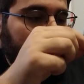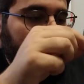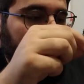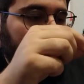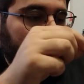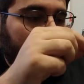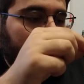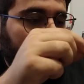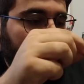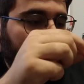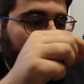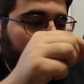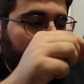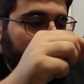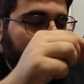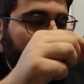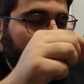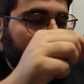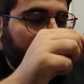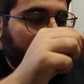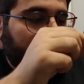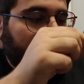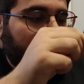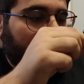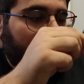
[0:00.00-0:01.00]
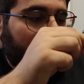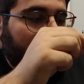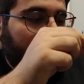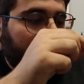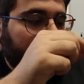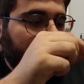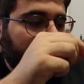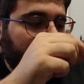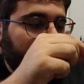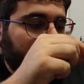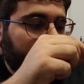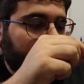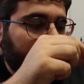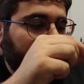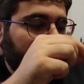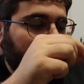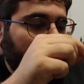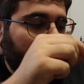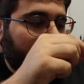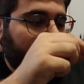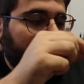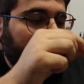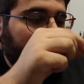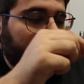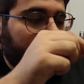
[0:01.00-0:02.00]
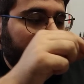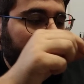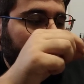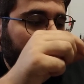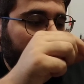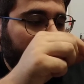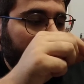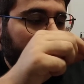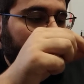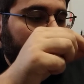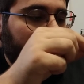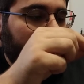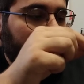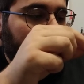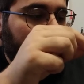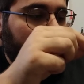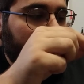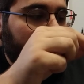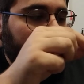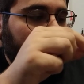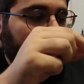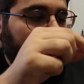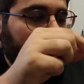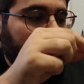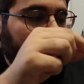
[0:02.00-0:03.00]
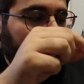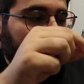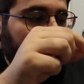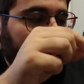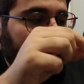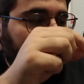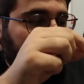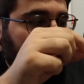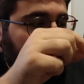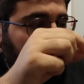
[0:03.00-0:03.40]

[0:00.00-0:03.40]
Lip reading: That way you're not just rubbing the dirt with more dirt.